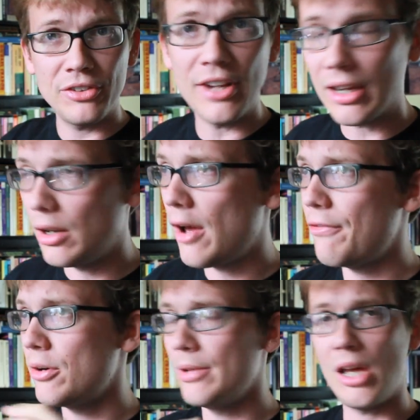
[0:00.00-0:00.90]
the second law of
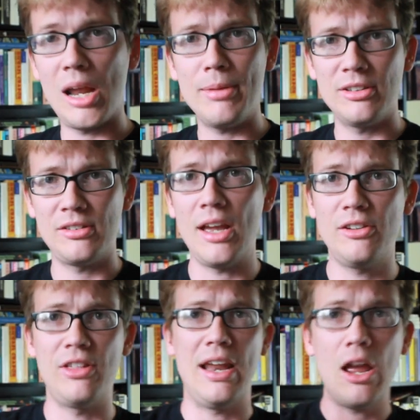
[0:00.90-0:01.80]
thermodynamics
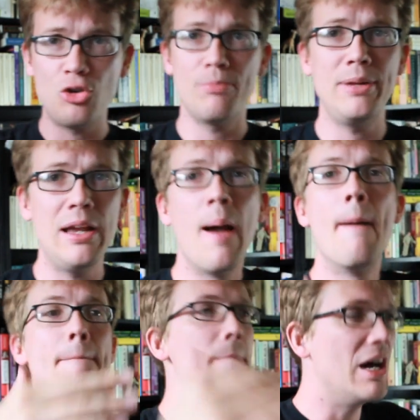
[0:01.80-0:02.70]
states that entropy
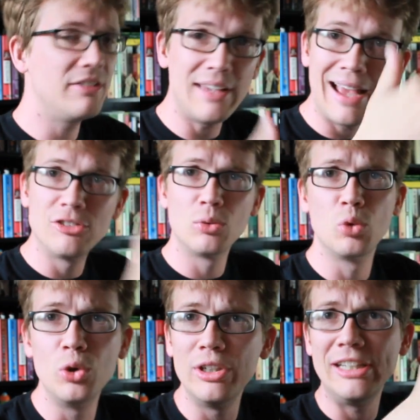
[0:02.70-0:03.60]
must, as a
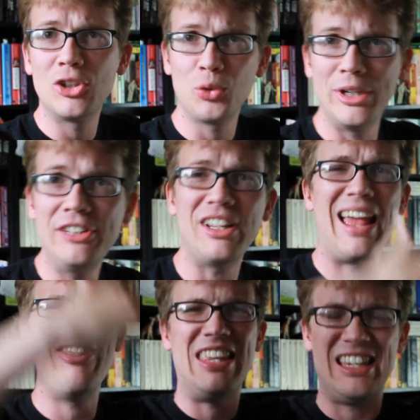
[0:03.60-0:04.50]
rule, increase
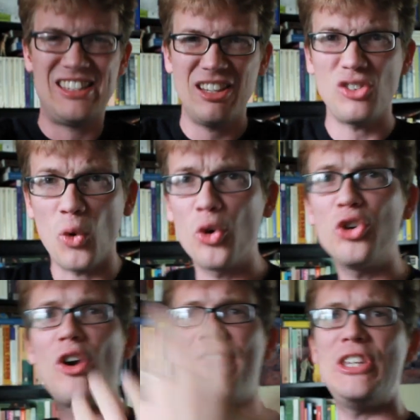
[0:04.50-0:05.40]
and the
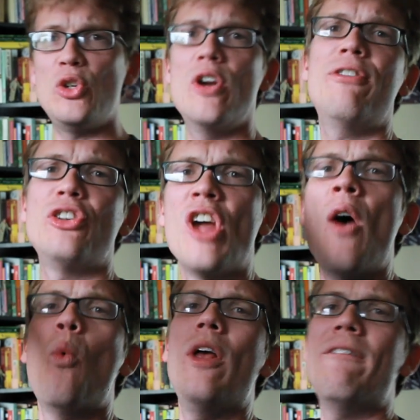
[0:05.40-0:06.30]
disorder of the universe
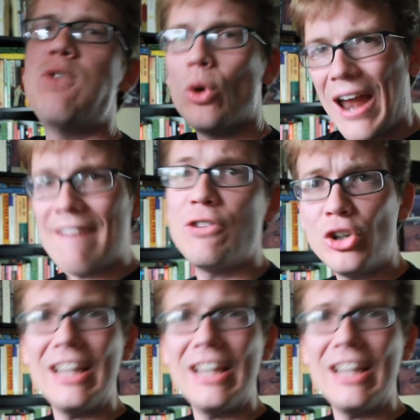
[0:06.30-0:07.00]
will forever